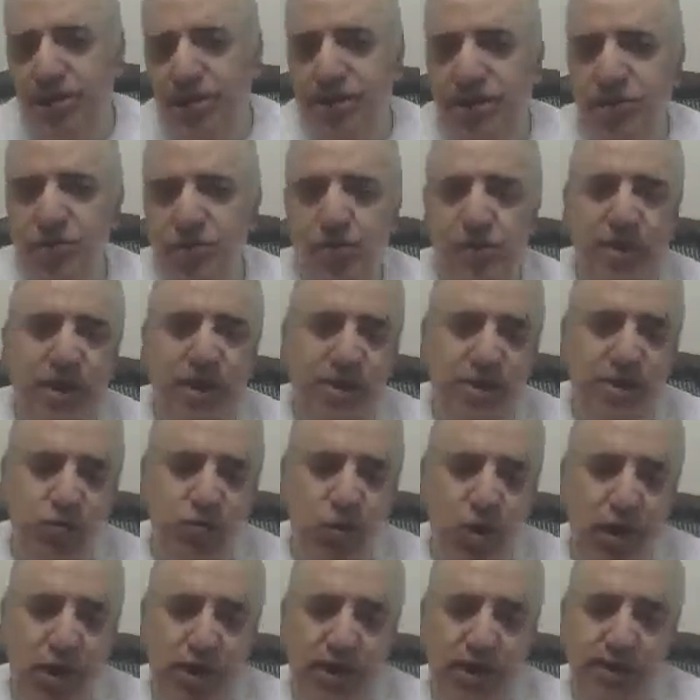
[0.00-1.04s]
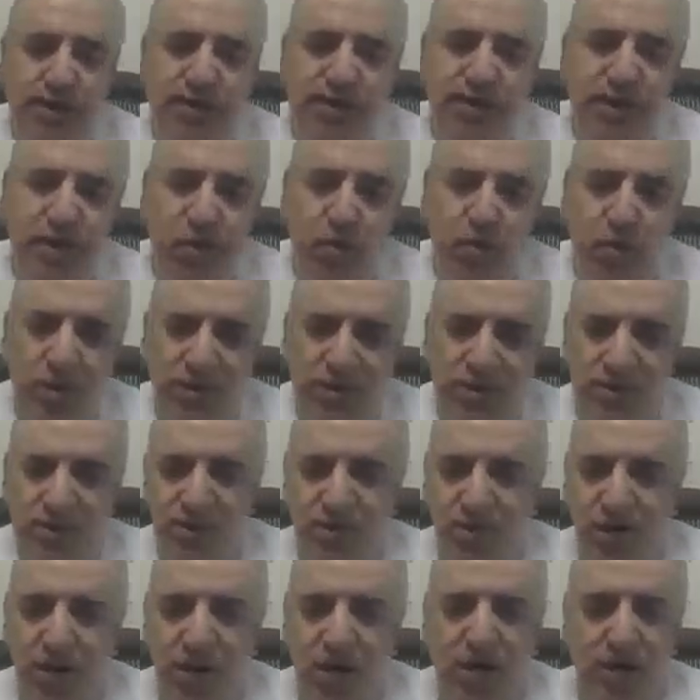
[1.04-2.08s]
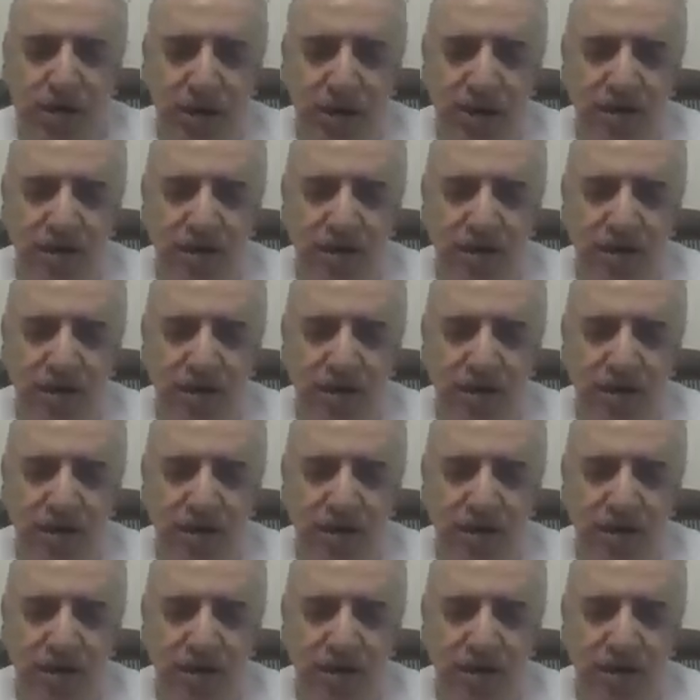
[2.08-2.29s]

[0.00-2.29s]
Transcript: So that's why it requested R.